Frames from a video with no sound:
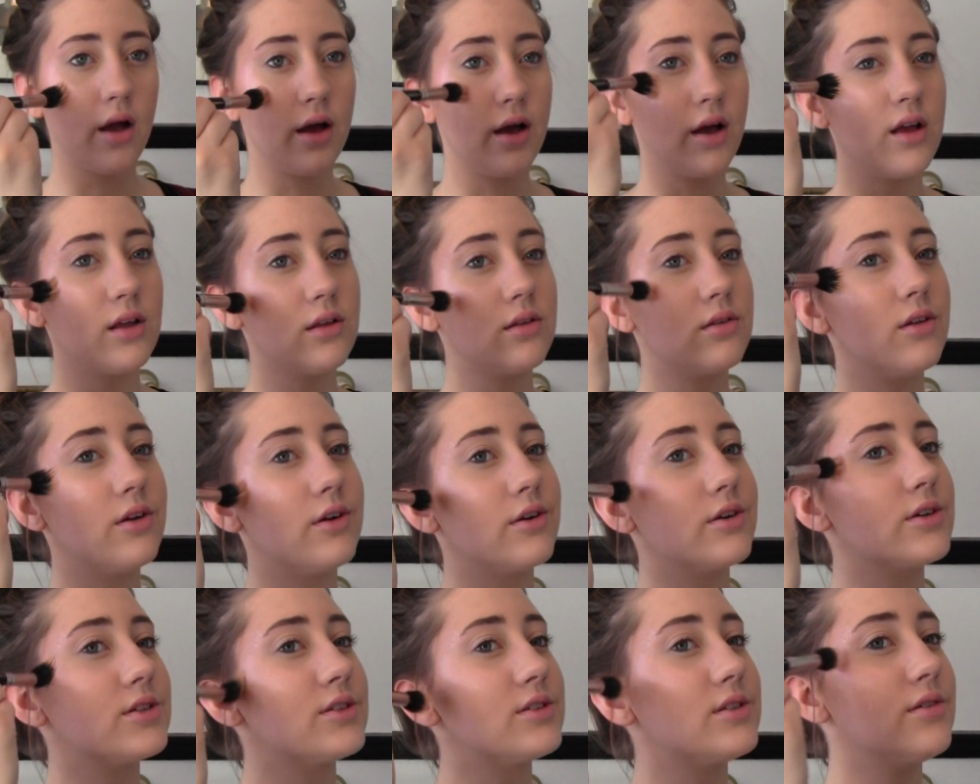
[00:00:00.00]
It
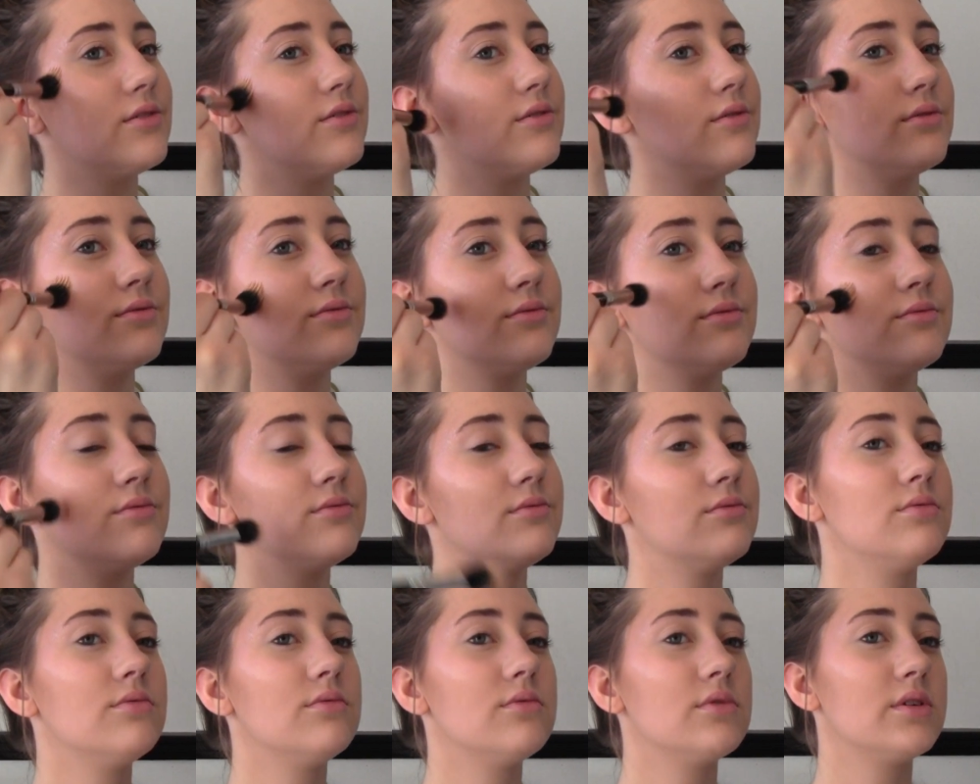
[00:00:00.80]
looks
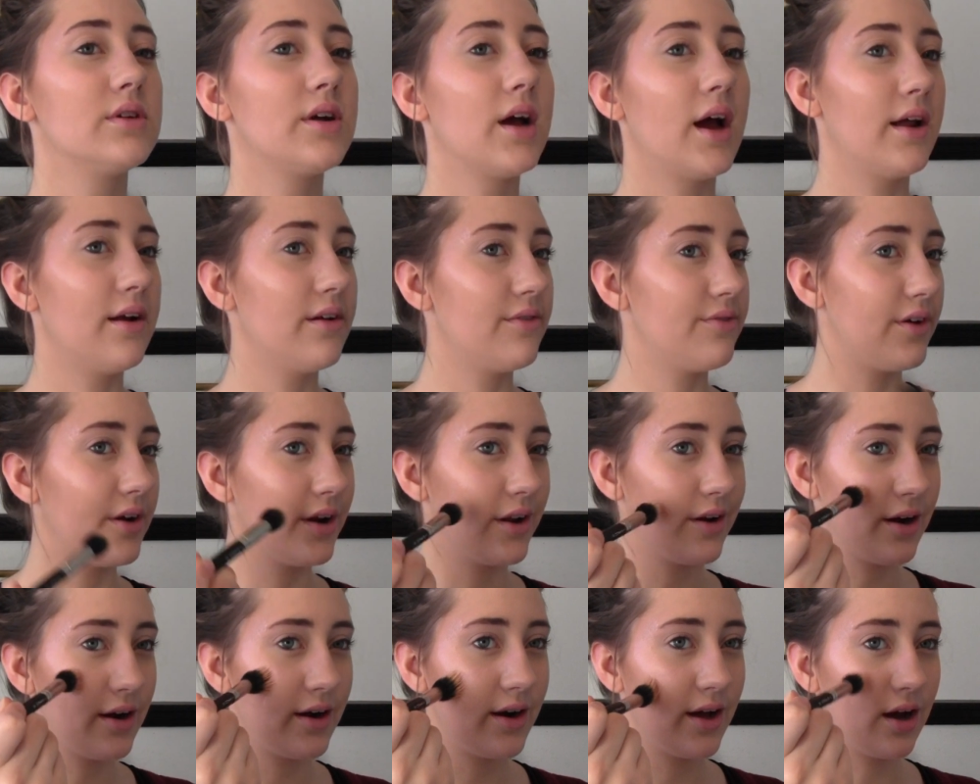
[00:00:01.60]
kind of
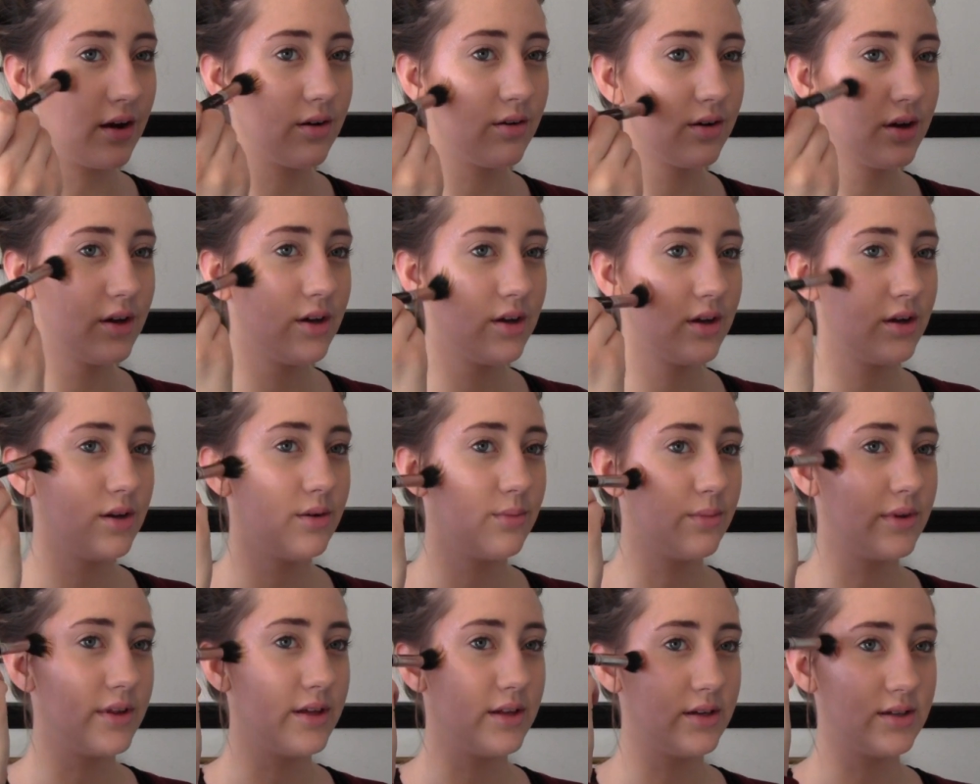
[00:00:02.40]
funny right now,
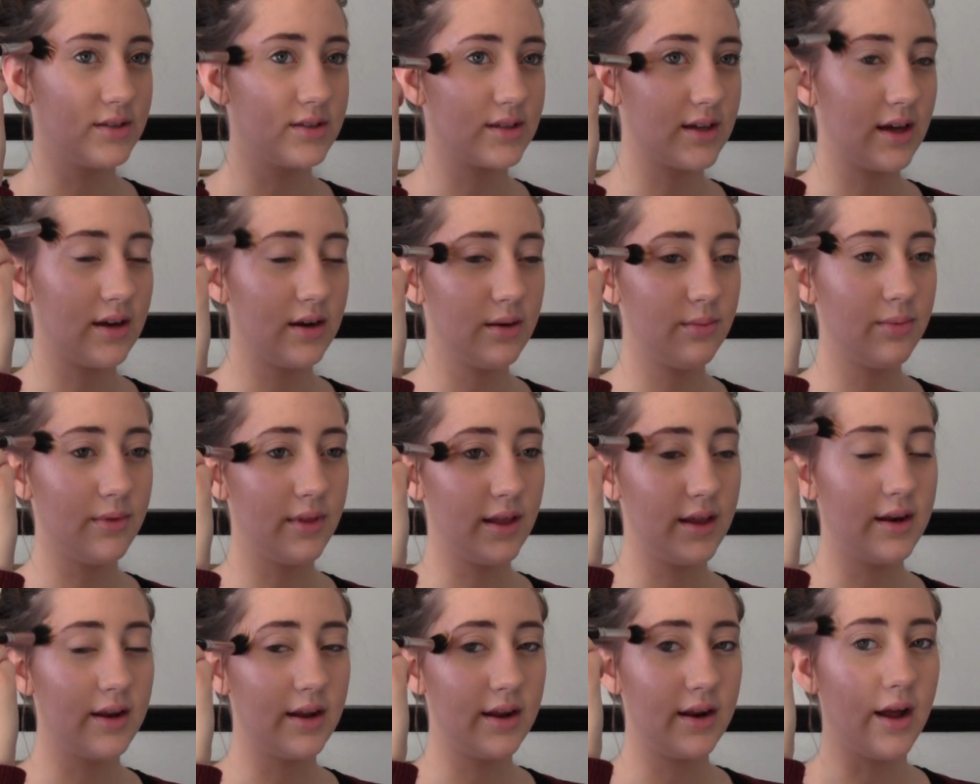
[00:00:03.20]
but then just kind of
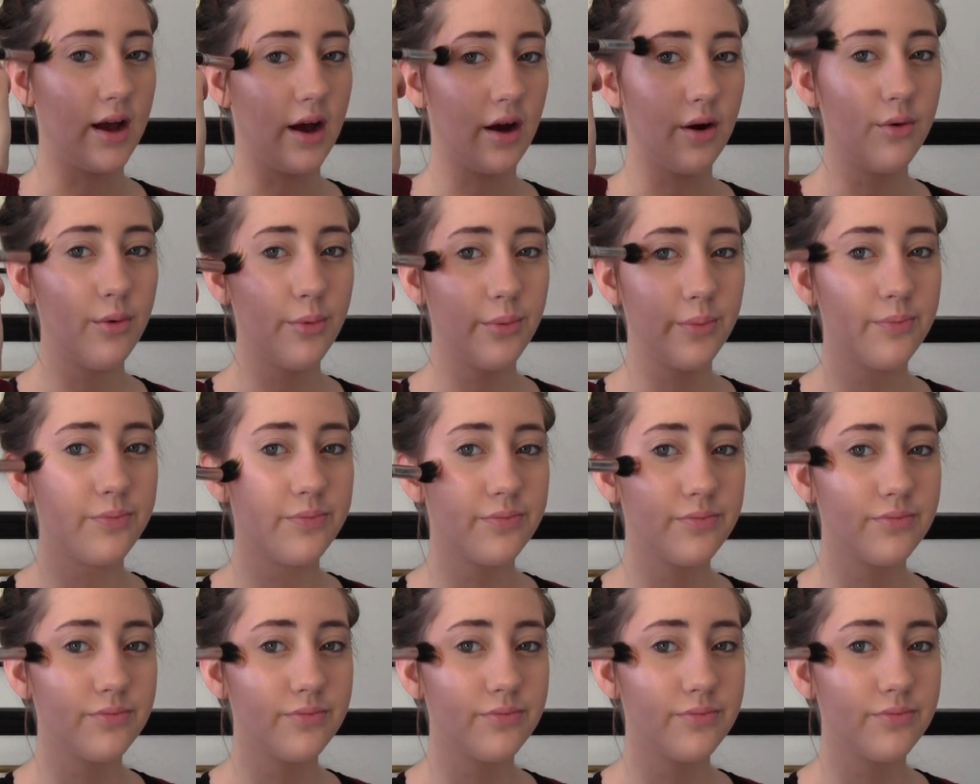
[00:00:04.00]
blend it out.